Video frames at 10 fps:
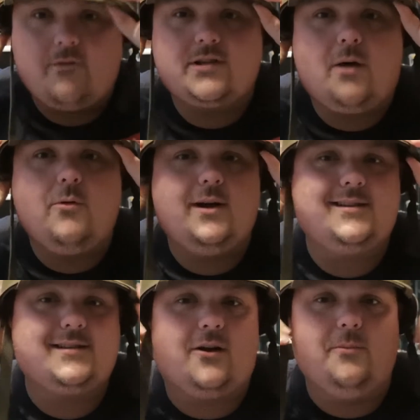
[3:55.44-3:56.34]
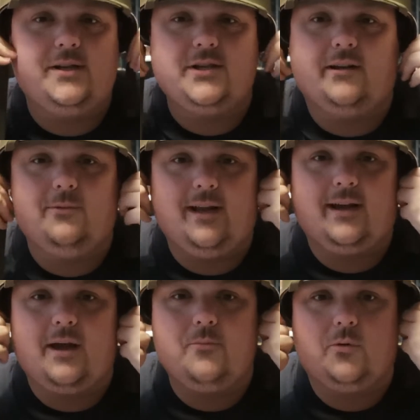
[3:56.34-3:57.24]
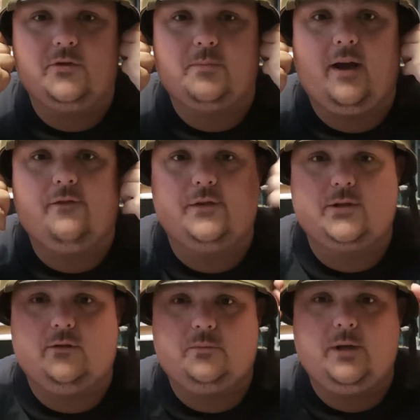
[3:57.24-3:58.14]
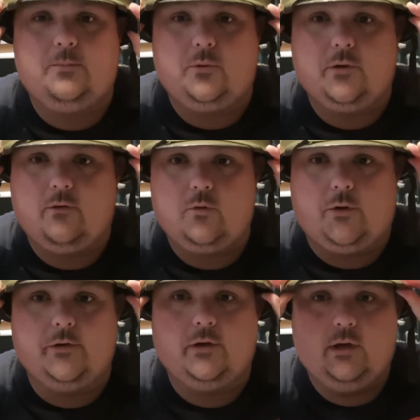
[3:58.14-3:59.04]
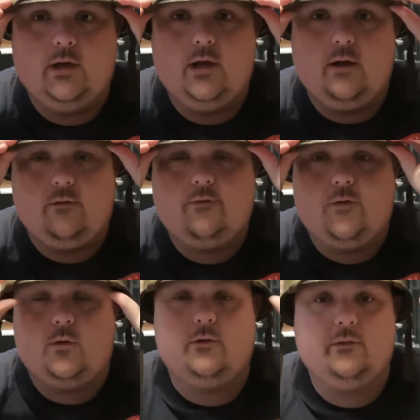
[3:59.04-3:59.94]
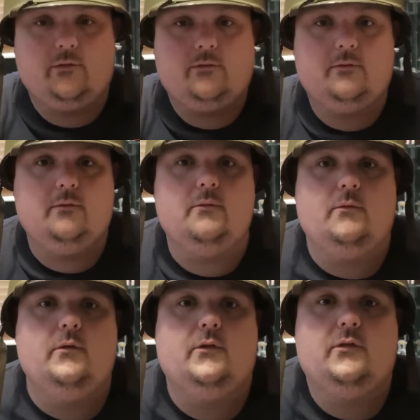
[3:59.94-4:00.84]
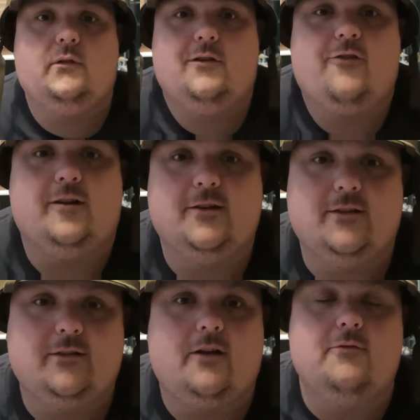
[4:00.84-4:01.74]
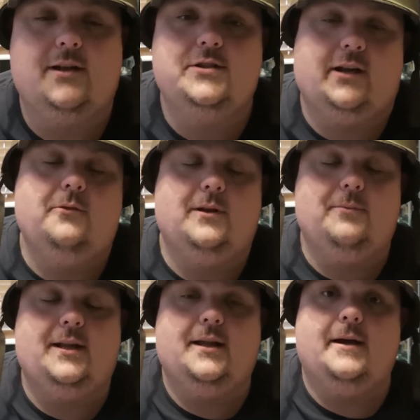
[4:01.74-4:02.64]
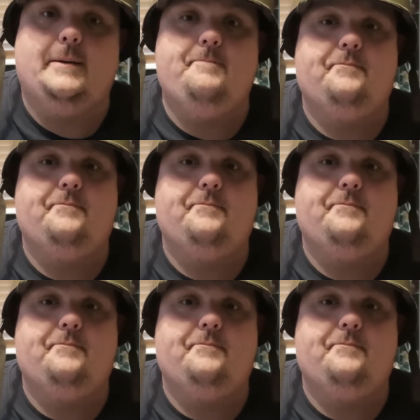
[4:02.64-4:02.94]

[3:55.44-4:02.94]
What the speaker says: Every time I wear this helmet, genuinely I get more respect for service people that have worn and fought and defended us. I really genuinely mean that.